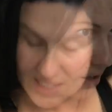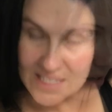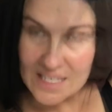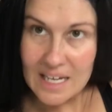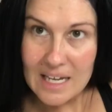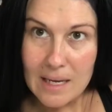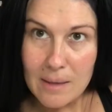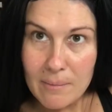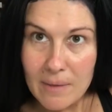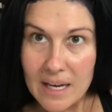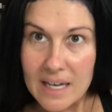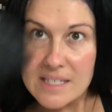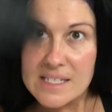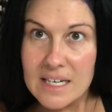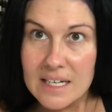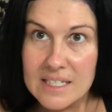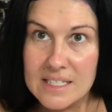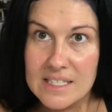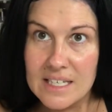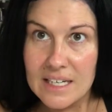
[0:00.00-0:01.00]
The same as
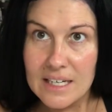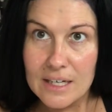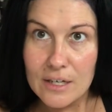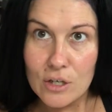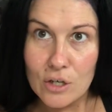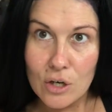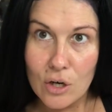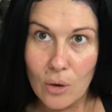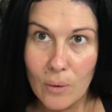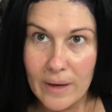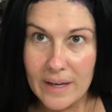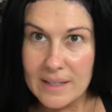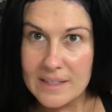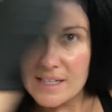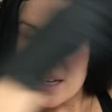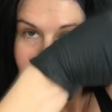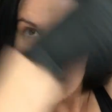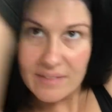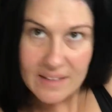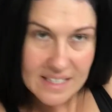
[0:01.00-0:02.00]
I did going
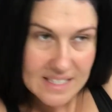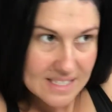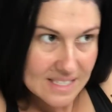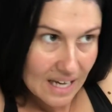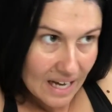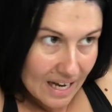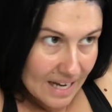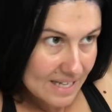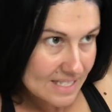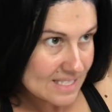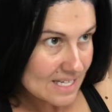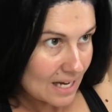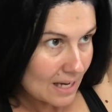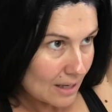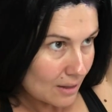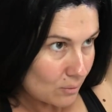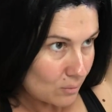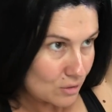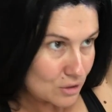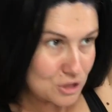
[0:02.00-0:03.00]
down the sides,
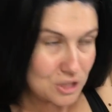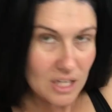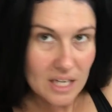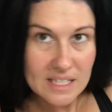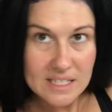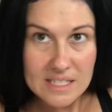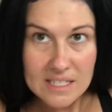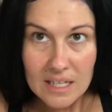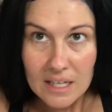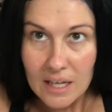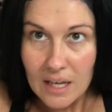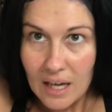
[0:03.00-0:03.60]
I will just